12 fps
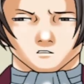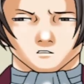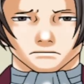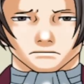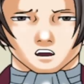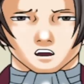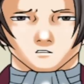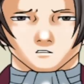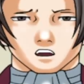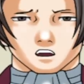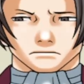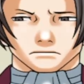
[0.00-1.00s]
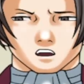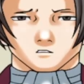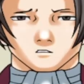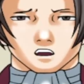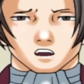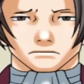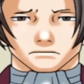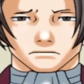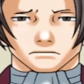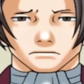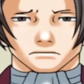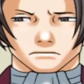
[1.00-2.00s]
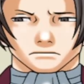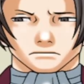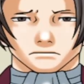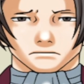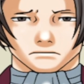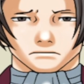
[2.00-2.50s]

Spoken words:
situation in which I find myself, I'll admit.